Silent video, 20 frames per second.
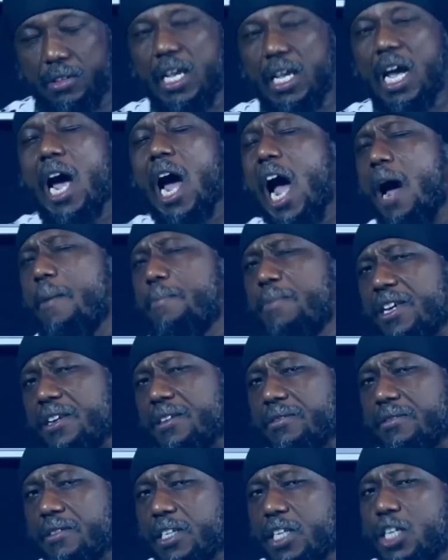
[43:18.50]
The
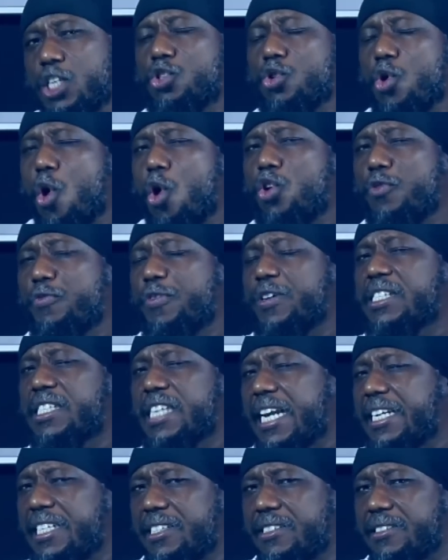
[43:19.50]
army is all of a
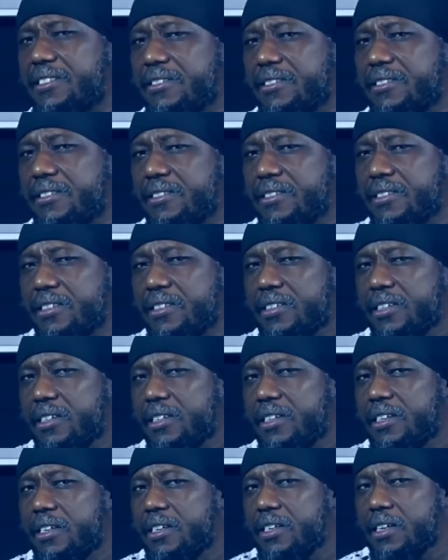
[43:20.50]
sudden
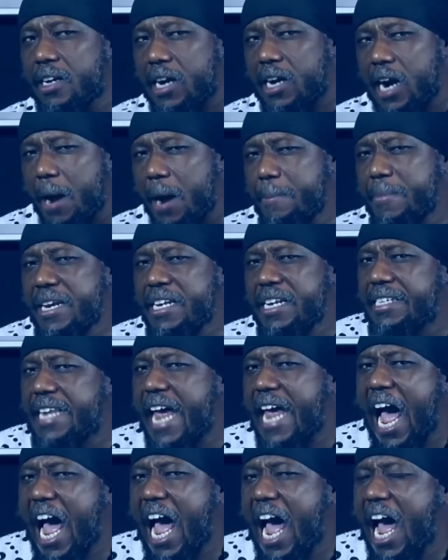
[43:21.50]
coming
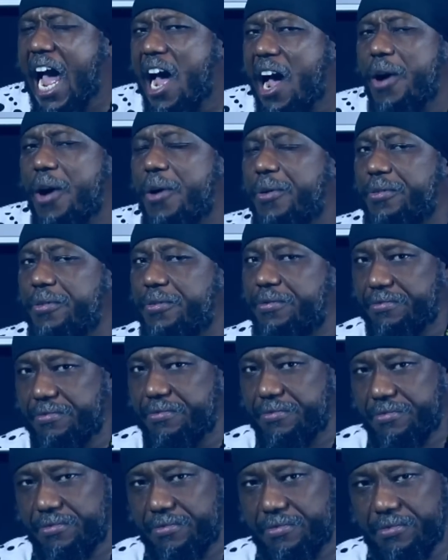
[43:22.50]
down.
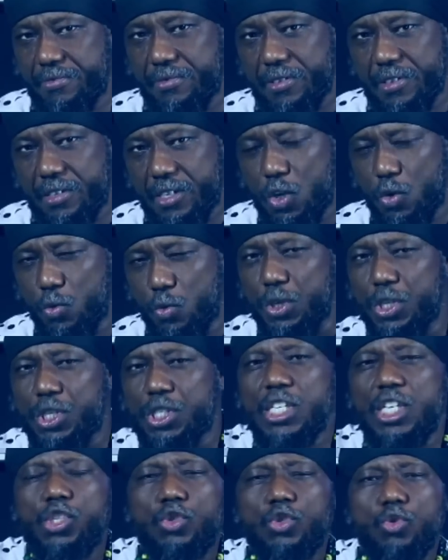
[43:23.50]
We
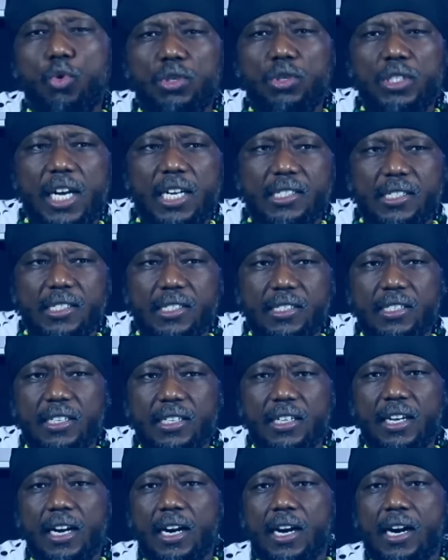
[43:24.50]
see soldiers
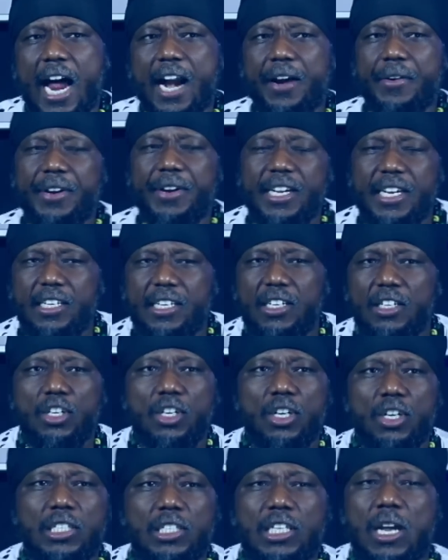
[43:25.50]
carrying
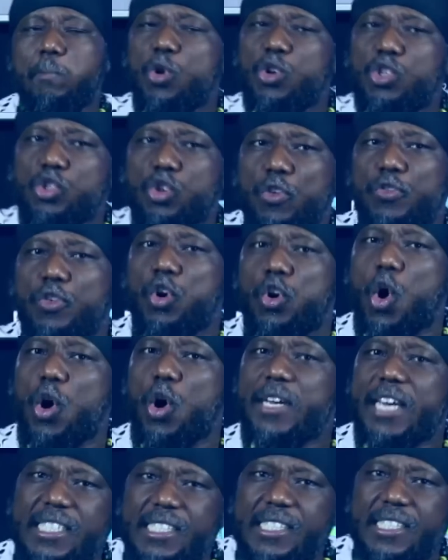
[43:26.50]
the books of
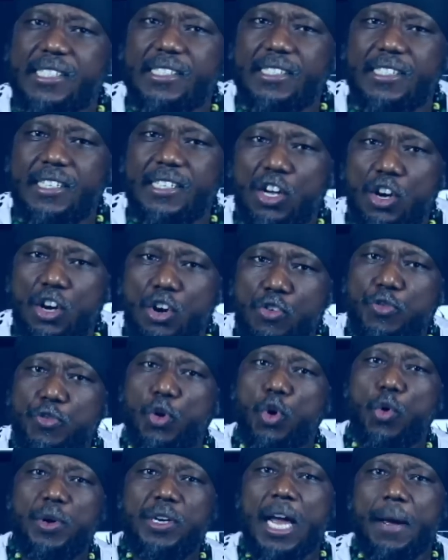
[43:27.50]
lawyers,
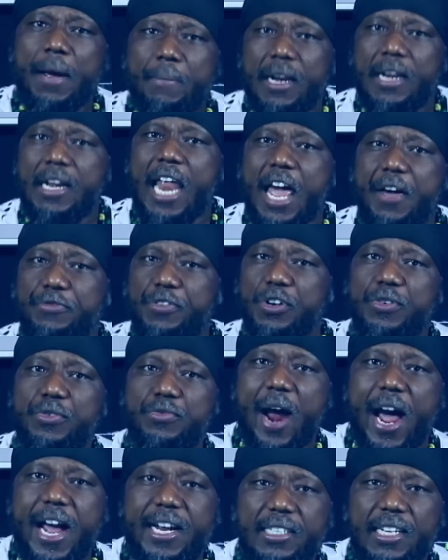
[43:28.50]
following them left,
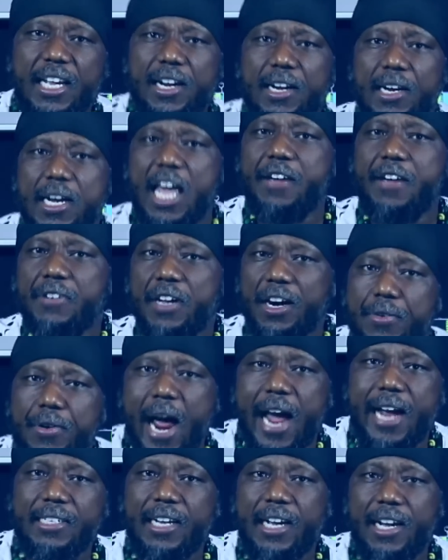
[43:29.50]
right, left,
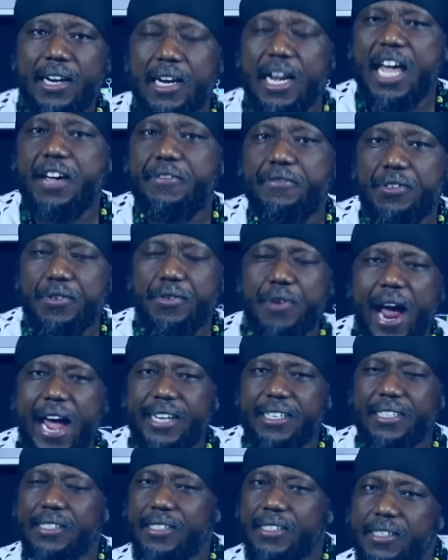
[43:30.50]
right, left,
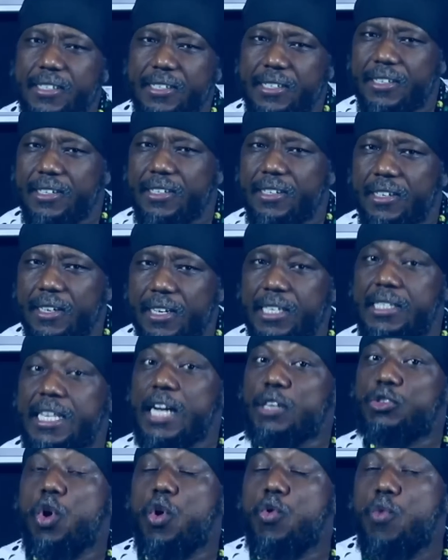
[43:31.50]
right.
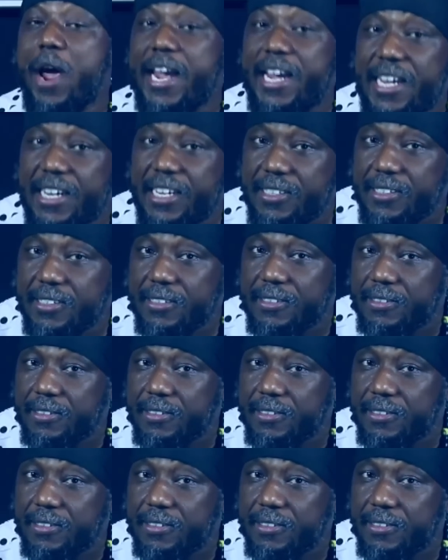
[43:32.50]
Is that your work?